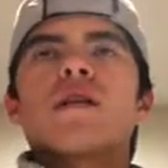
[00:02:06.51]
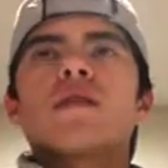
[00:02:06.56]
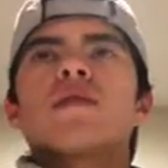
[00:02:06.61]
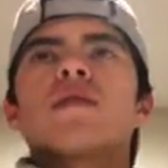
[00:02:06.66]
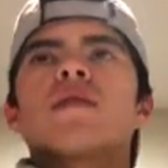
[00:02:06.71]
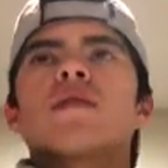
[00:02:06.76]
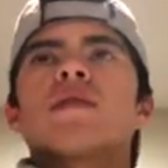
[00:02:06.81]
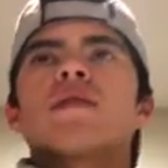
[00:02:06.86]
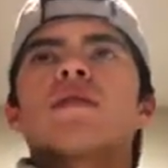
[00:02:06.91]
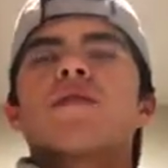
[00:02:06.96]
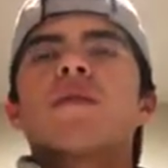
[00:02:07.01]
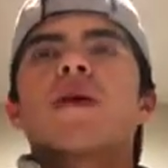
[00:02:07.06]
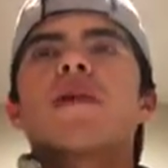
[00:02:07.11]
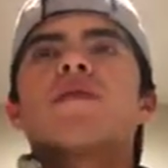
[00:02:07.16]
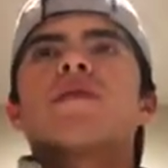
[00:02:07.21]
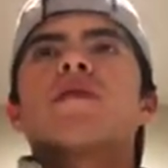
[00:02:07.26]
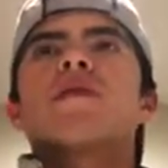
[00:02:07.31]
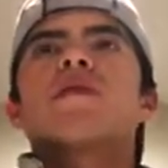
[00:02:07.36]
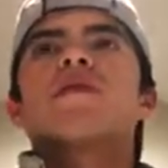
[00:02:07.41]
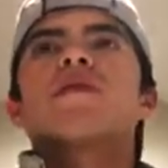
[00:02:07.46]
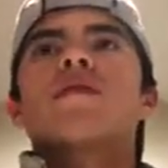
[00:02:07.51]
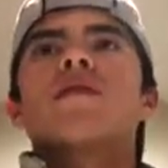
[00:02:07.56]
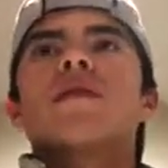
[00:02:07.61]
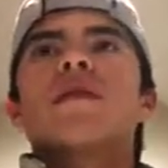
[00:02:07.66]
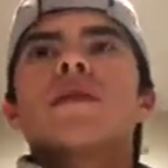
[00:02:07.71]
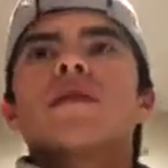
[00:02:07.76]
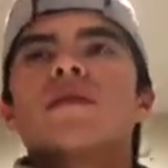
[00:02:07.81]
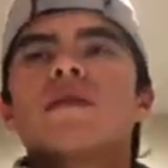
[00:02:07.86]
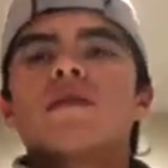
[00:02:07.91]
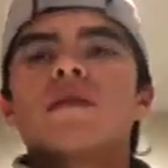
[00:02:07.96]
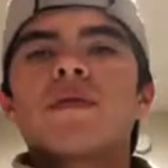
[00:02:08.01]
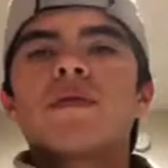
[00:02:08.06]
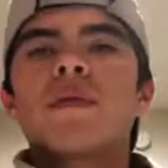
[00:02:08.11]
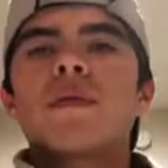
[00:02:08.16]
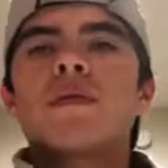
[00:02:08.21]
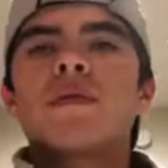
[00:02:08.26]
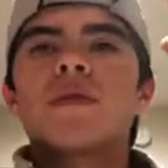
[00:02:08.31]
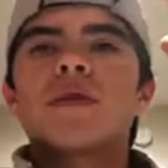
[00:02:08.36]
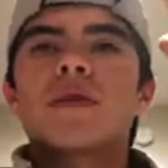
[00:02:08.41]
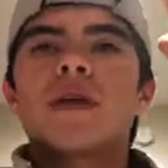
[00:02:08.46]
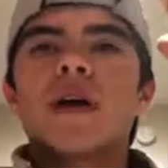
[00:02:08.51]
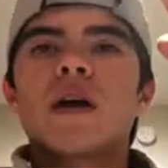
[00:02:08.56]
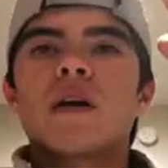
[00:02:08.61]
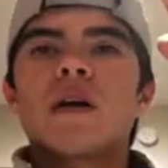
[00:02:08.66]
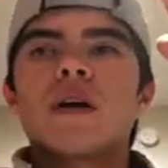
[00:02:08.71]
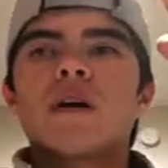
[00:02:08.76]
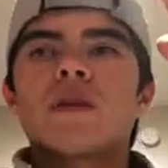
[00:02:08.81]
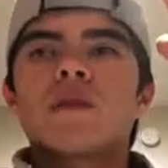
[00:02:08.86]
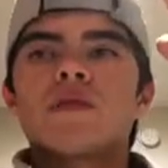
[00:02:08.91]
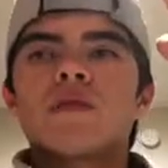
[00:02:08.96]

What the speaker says: some of the people are dying off.